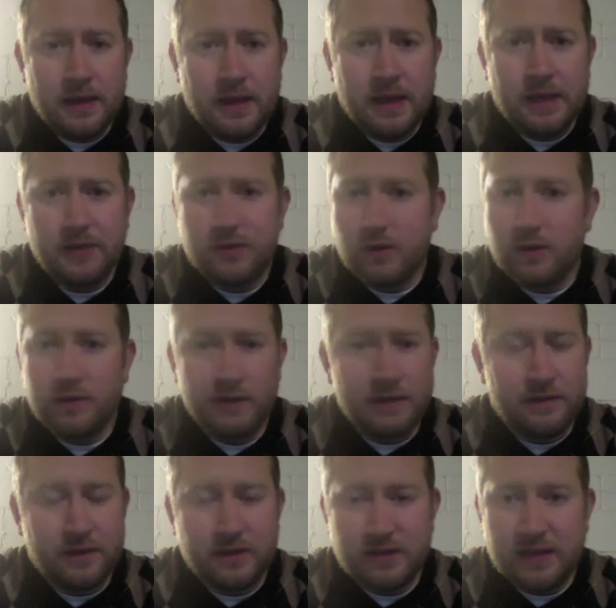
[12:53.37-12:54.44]
And so
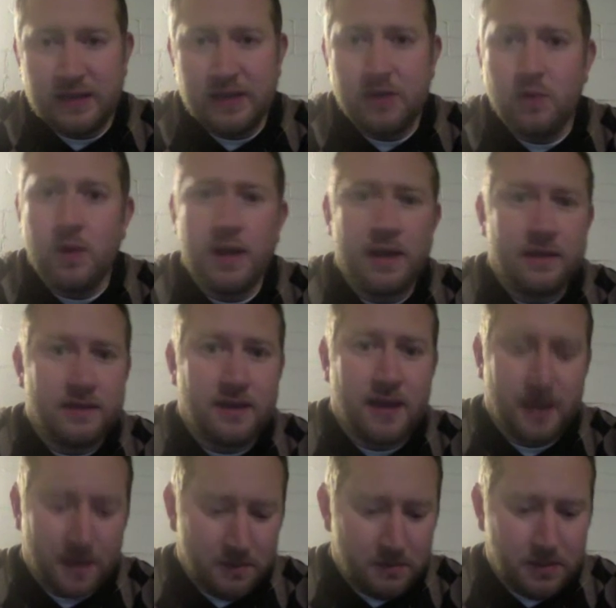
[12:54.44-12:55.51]
if there's any way that I
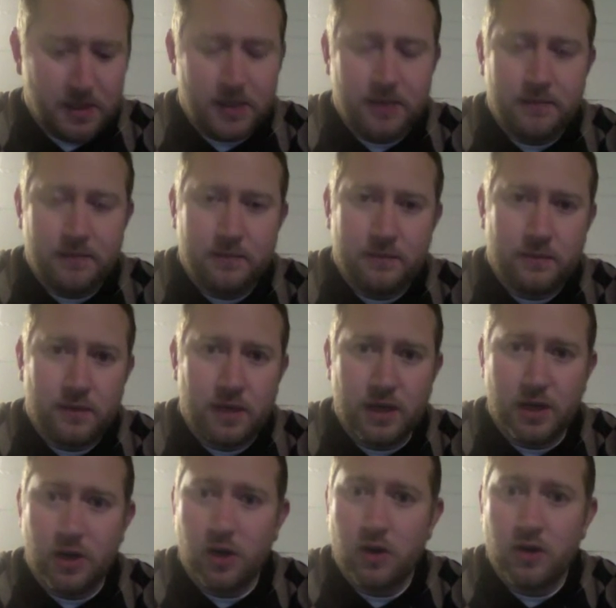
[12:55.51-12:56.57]
can be an
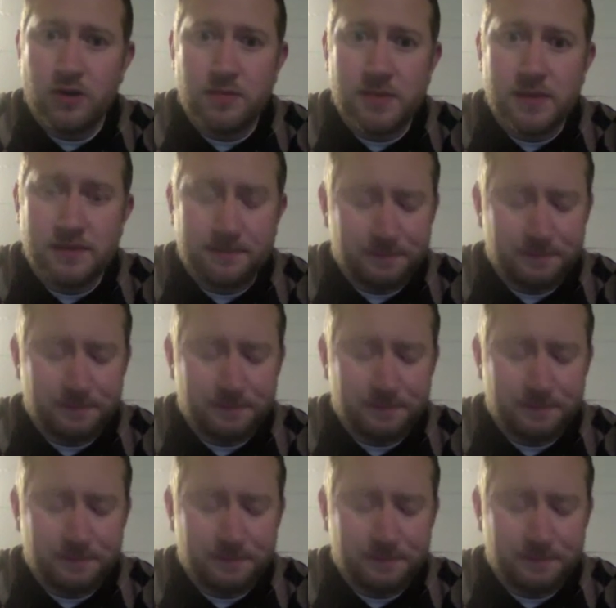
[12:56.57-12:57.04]
encouragement